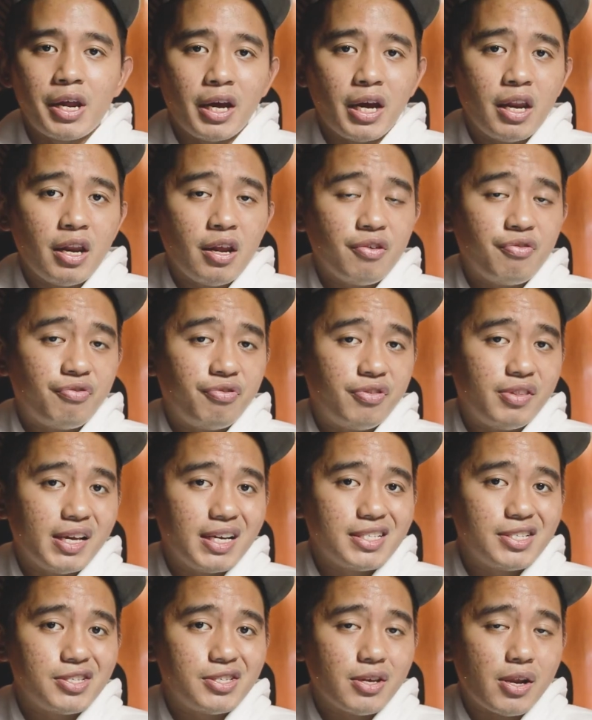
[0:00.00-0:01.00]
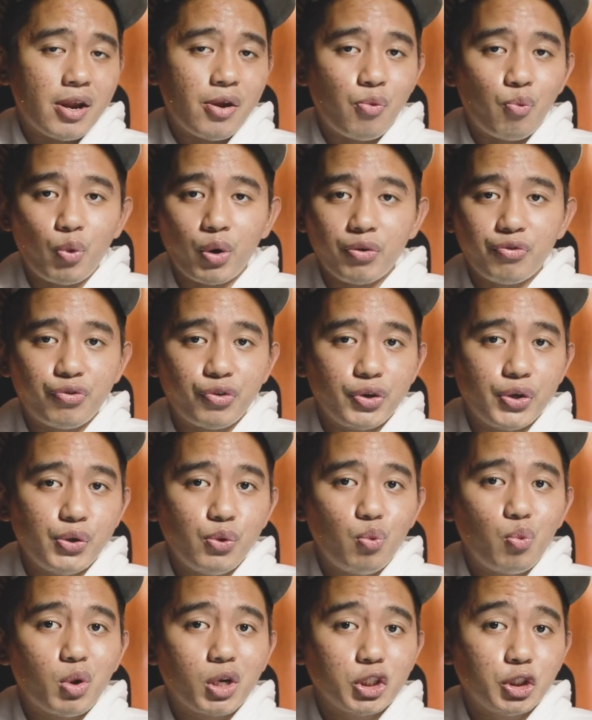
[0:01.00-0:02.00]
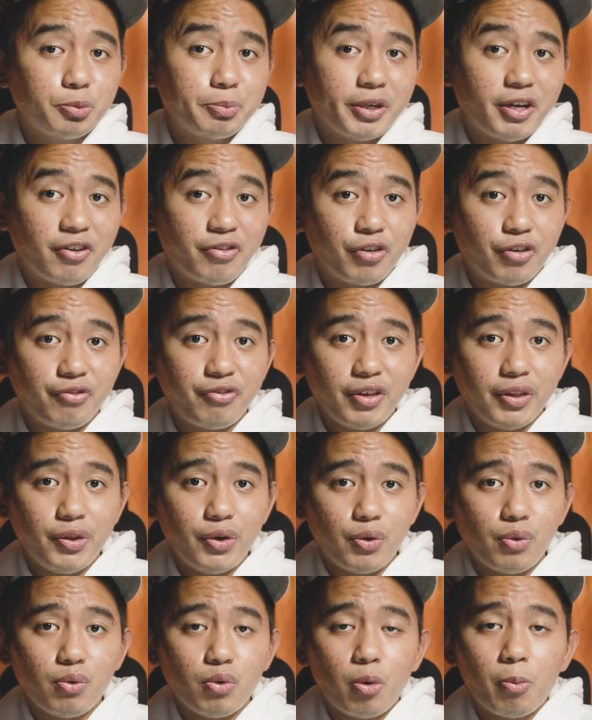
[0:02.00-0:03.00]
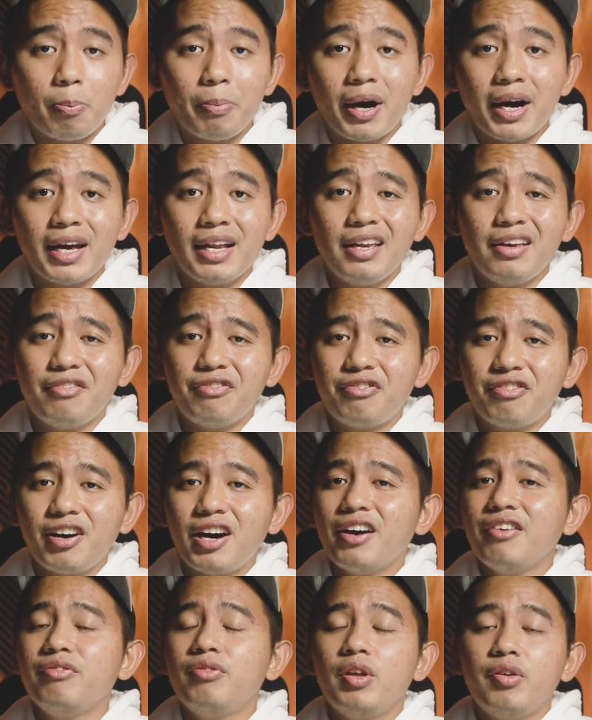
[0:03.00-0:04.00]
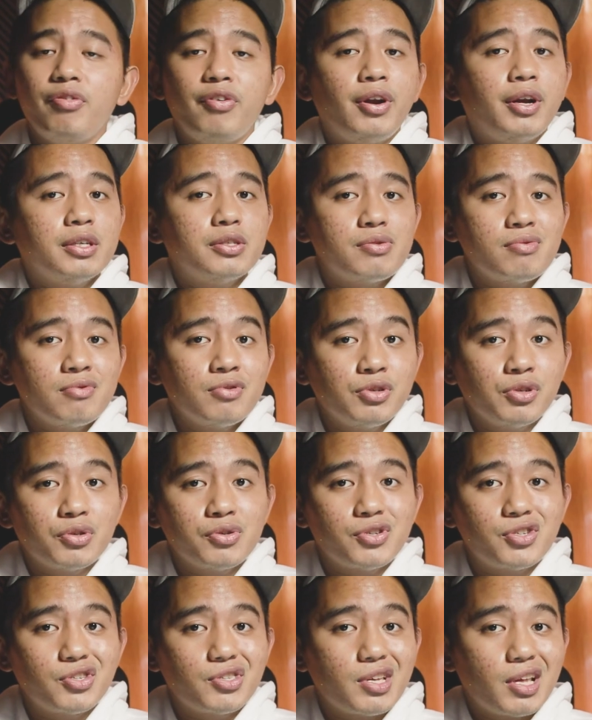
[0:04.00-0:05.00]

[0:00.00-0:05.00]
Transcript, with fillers: And again, if this didn't work for you, watch my other video compiling 5 different solutions